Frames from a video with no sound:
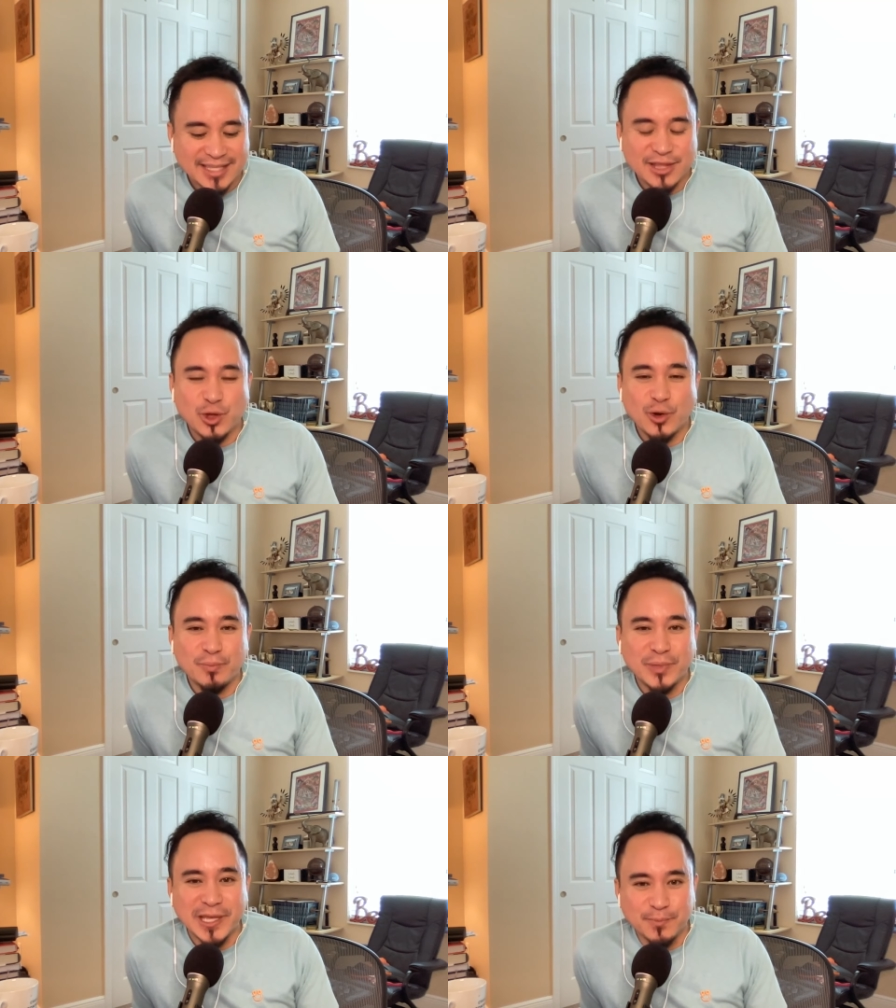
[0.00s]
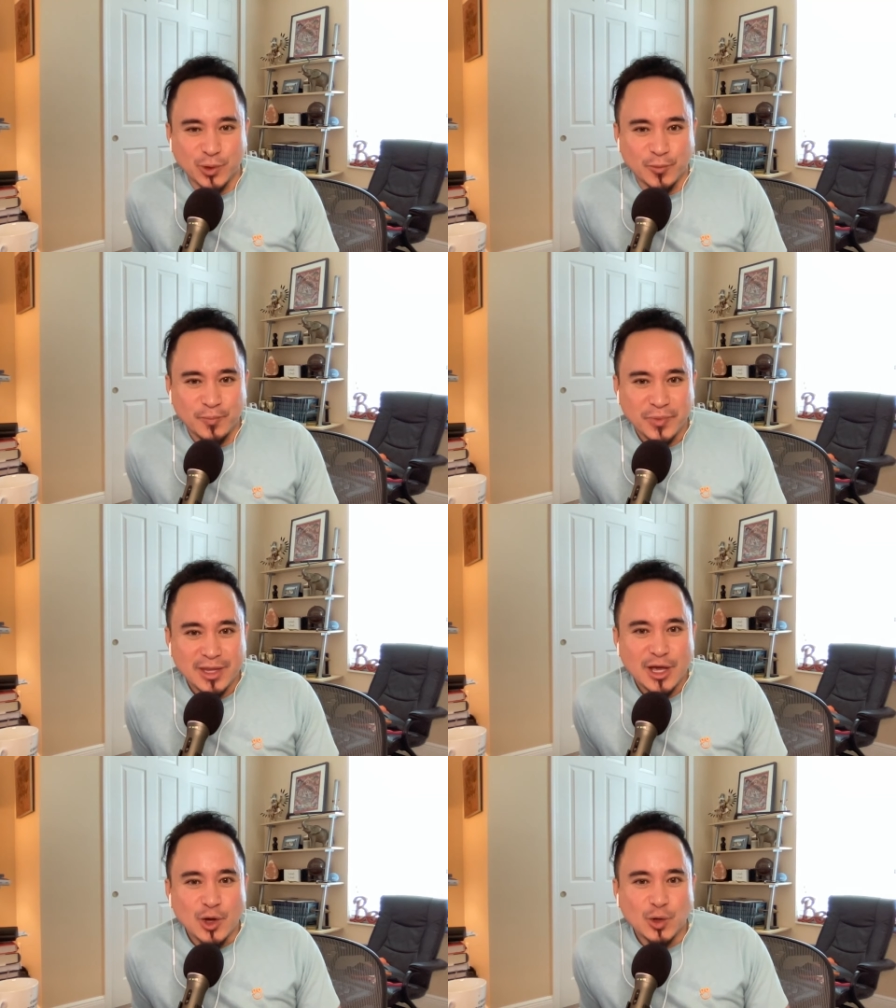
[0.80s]
is that there are people
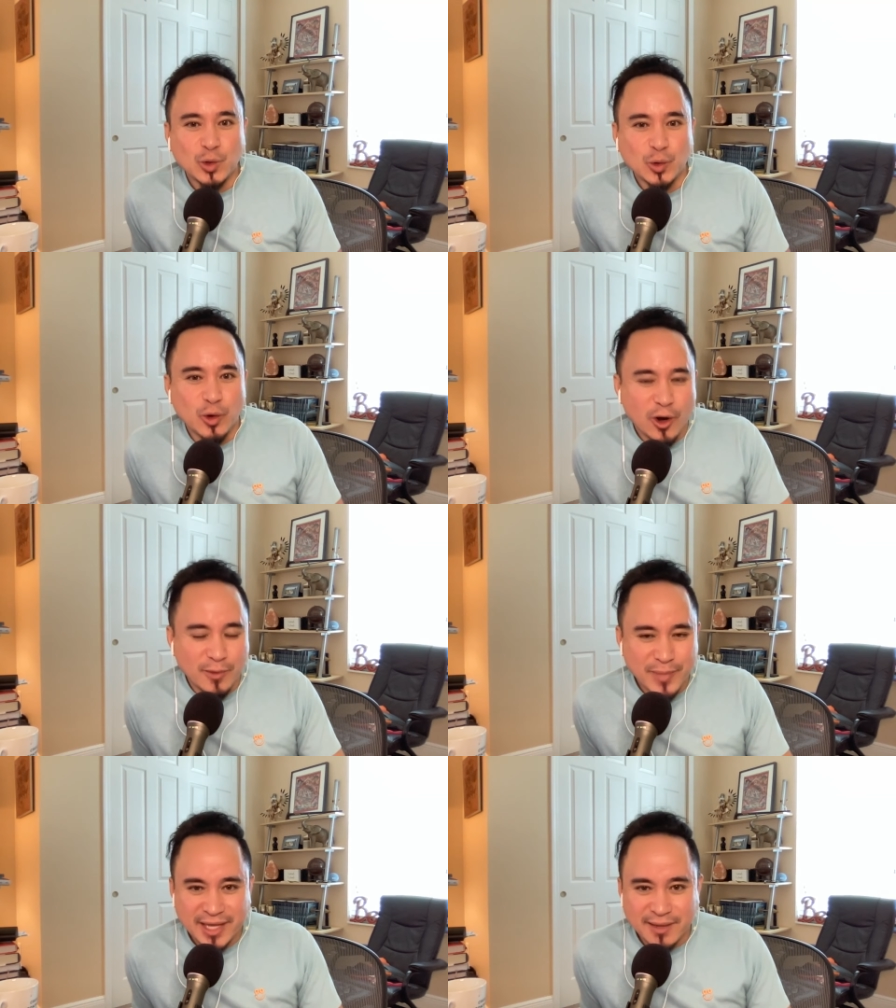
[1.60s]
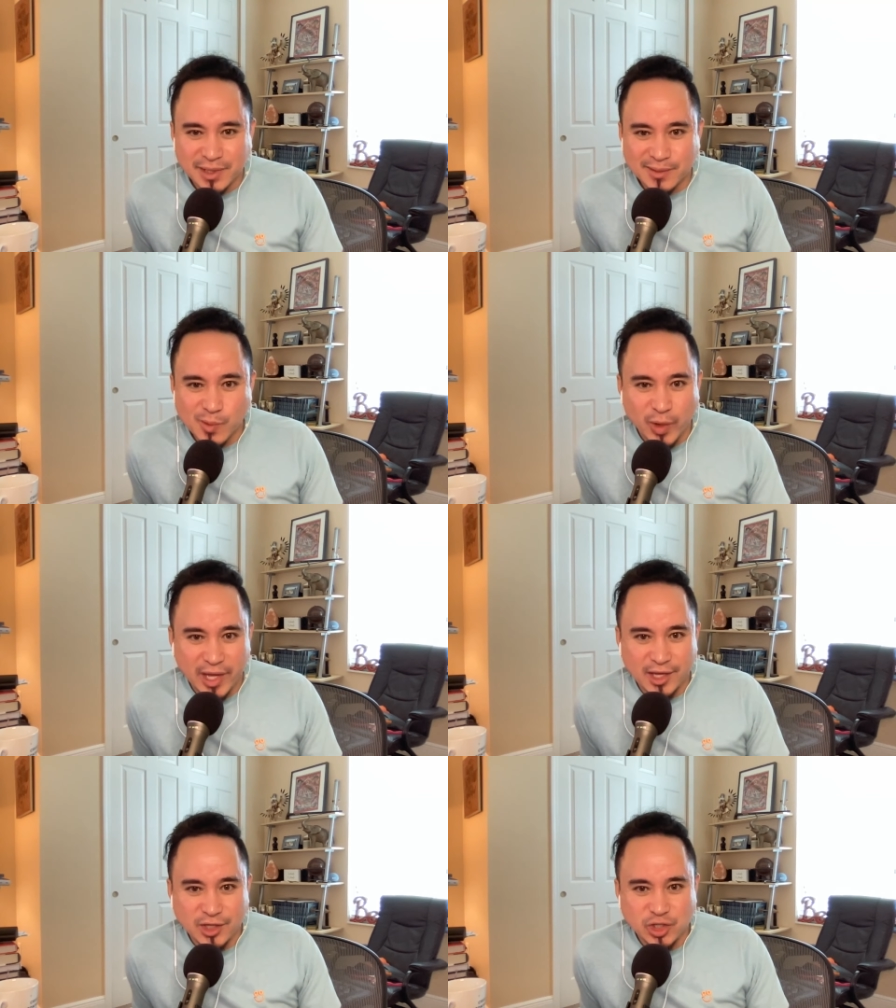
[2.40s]
who are making minimum
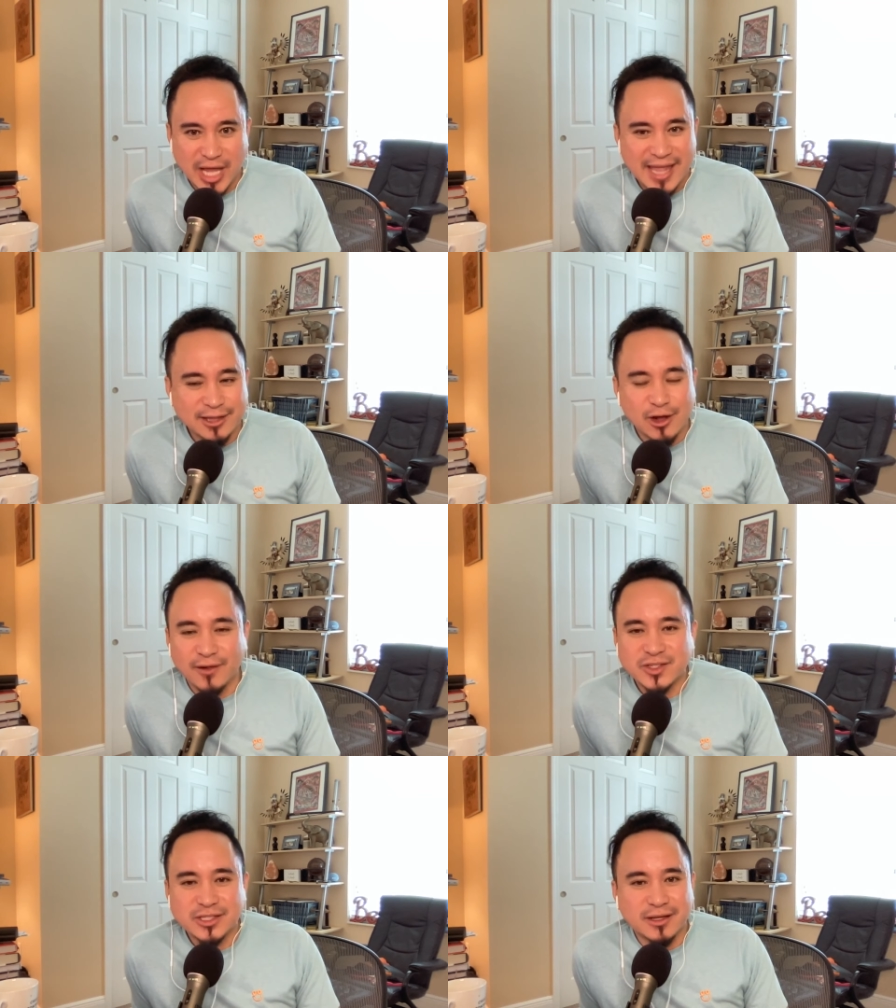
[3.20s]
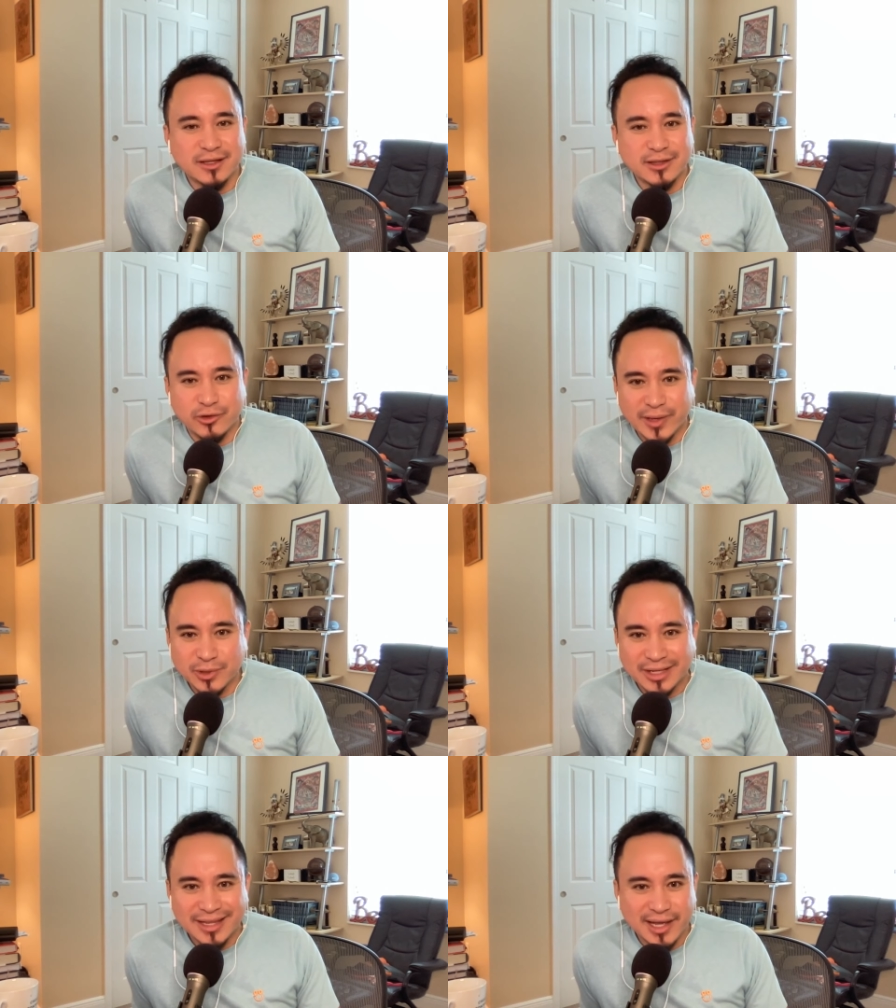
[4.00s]
wage and then all of a sudden they're
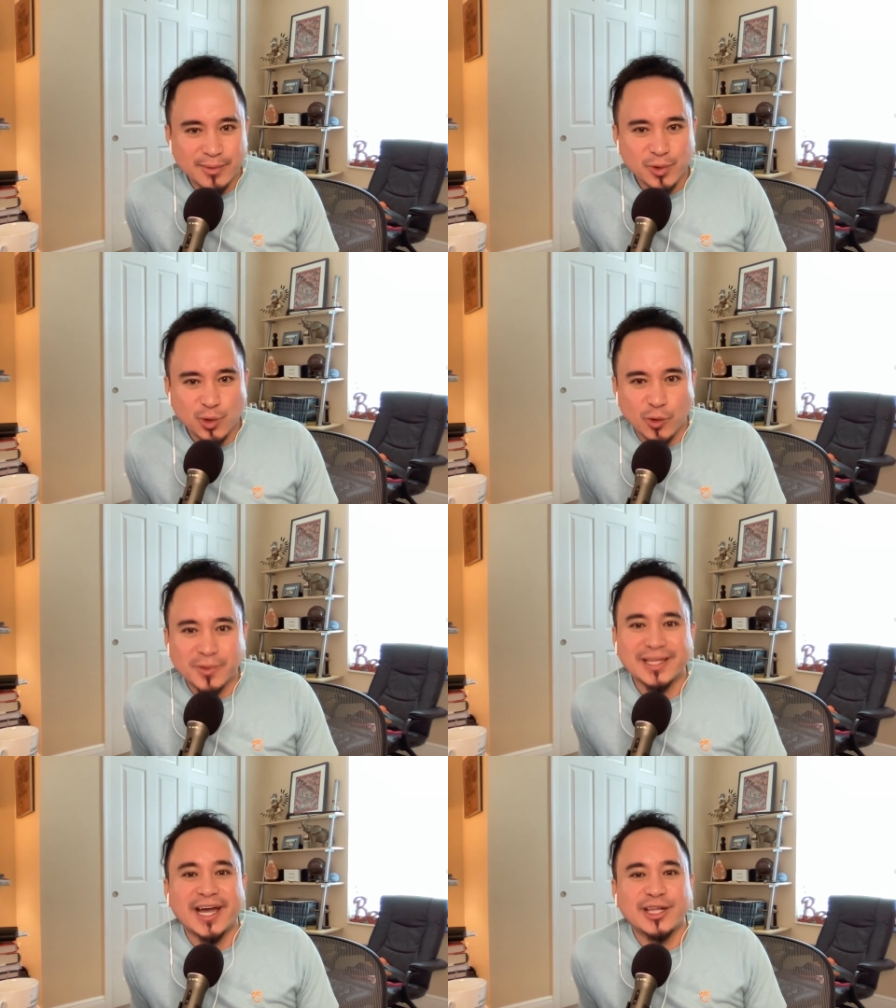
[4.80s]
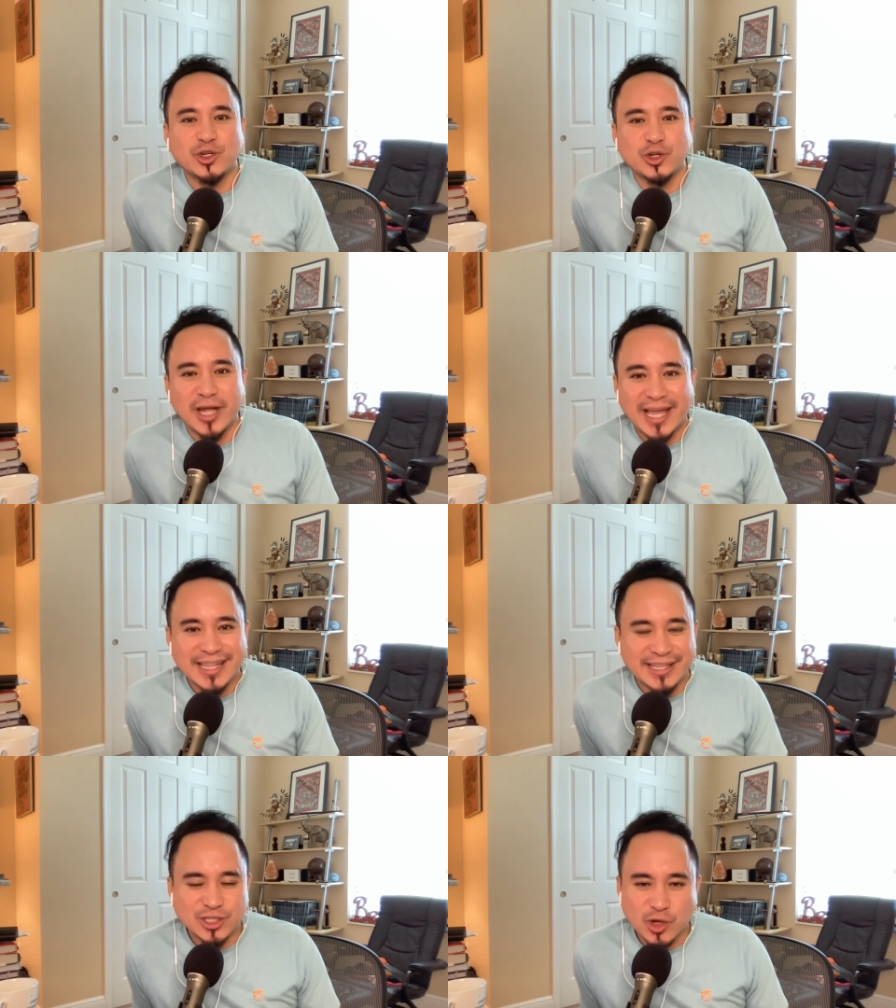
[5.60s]
able to climb up the corporate ladder
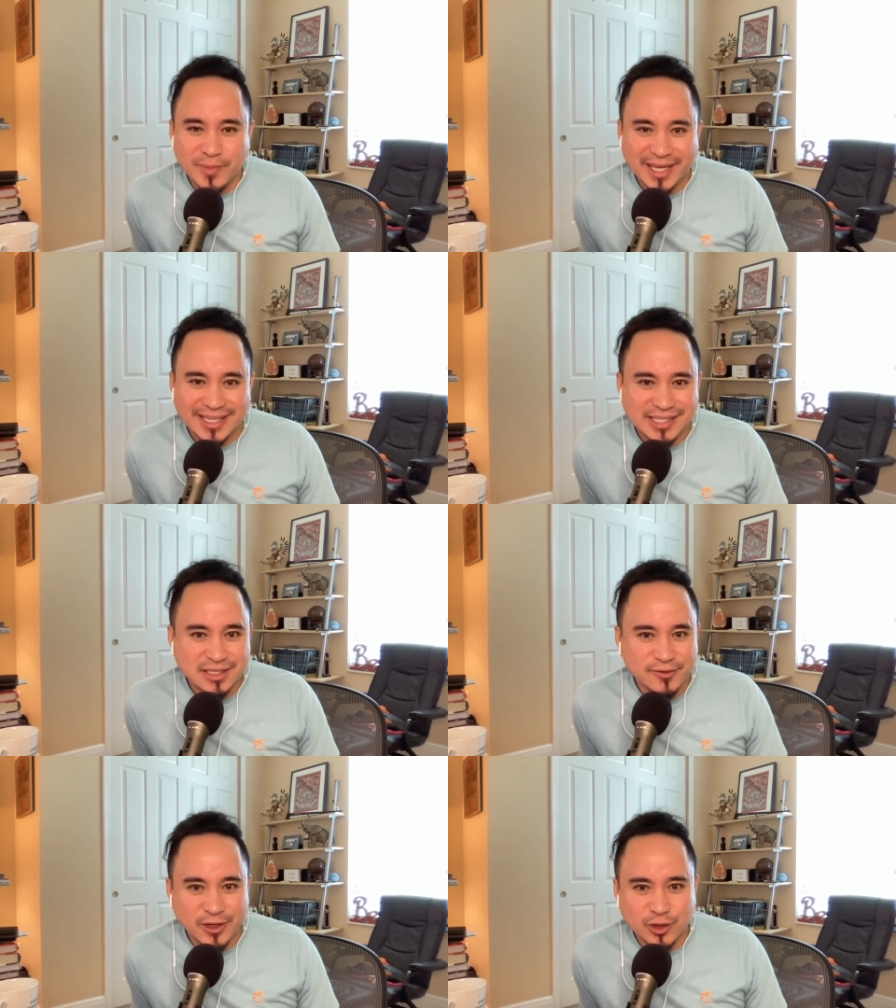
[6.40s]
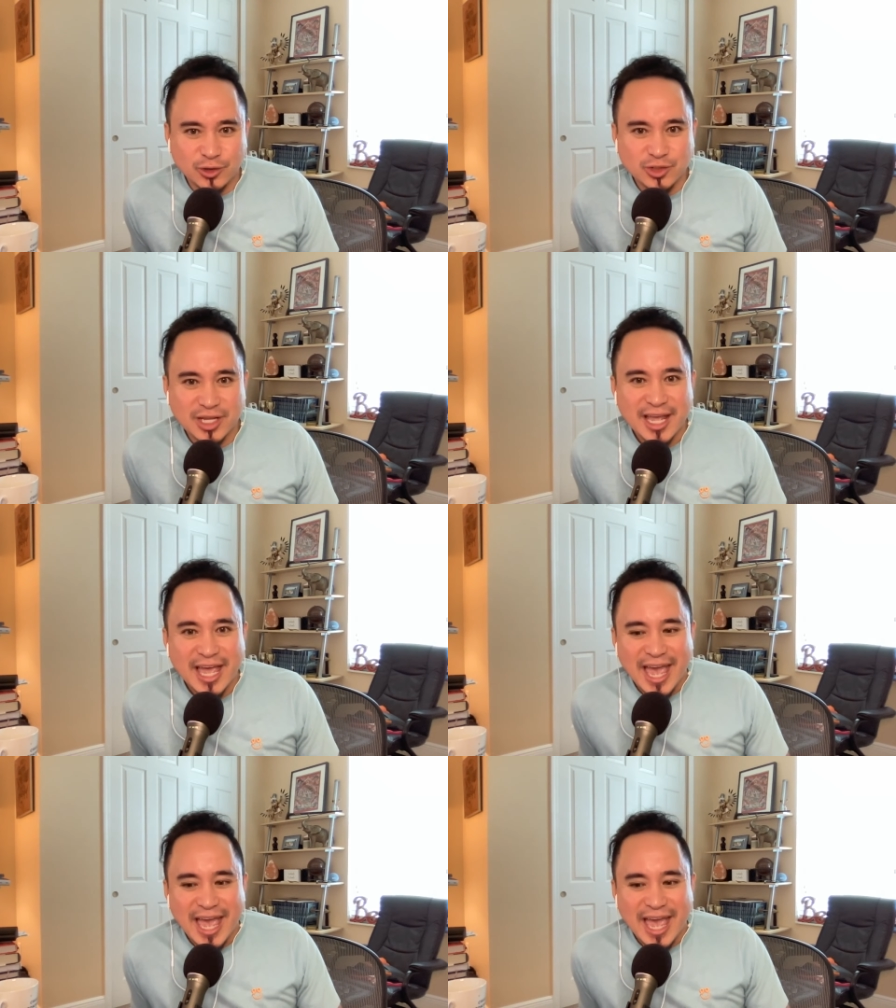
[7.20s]
and then they start making six figures